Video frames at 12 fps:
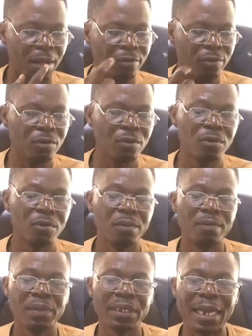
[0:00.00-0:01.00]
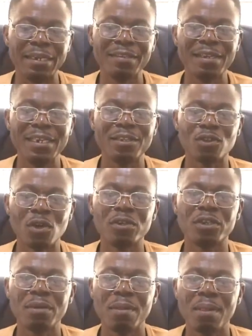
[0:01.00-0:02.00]
you can easily
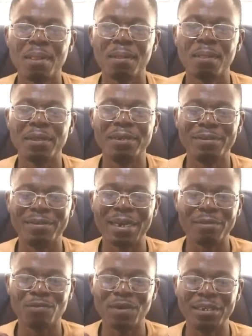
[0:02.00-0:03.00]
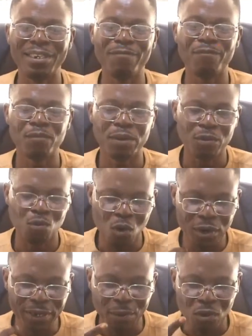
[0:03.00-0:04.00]
touch, the
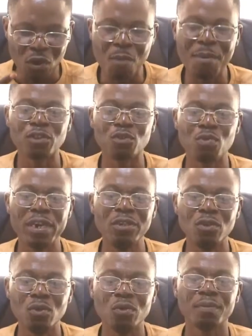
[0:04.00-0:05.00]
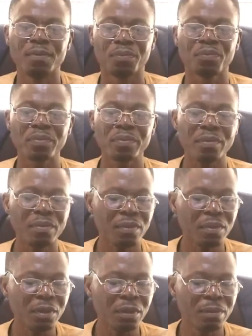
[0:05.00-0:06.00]
one that will come out when you
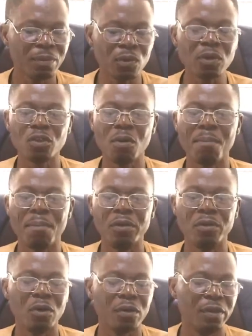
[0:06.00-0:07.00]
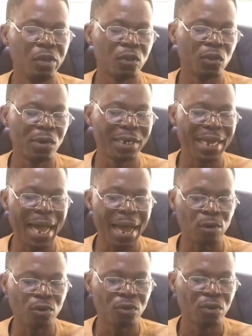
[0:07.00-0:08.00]
tuck your tongue
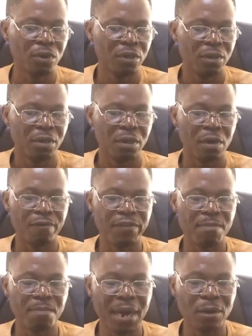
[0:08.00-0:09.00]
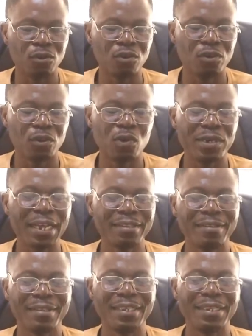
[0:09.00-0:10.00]
out of the mouth. So that
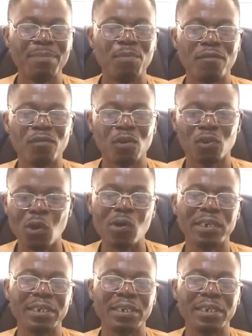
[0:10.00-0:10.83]
is the tip of your tongue.